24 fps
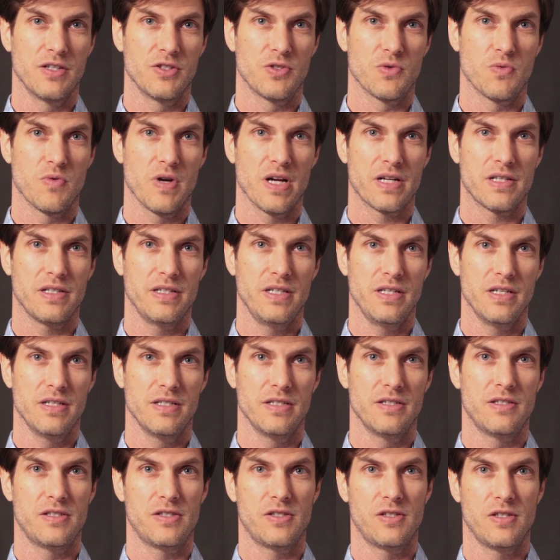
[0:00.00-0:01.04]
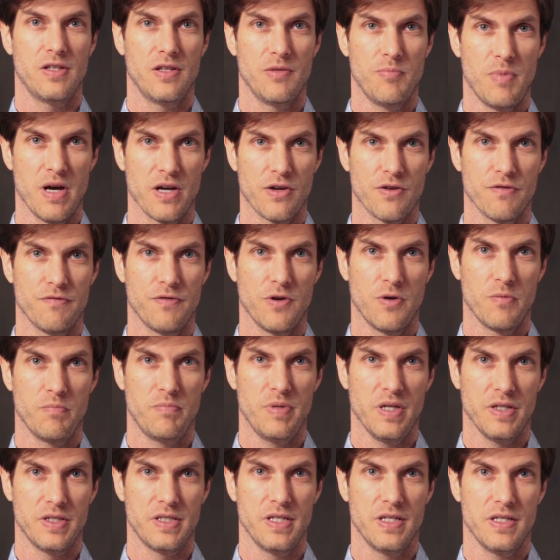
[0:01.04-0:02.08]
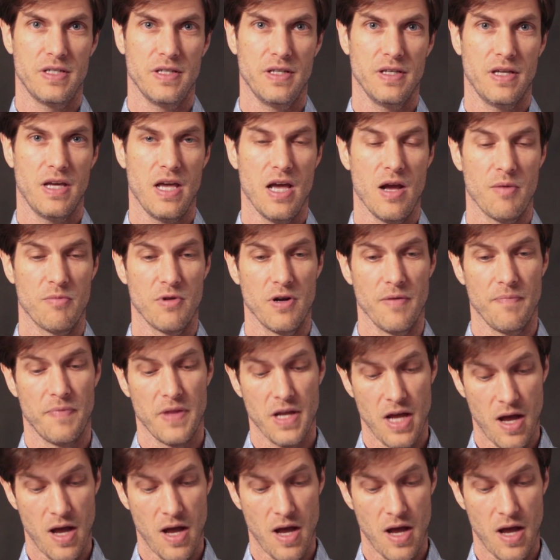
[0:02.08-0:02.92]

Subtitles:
directly into the microphone built into the camera.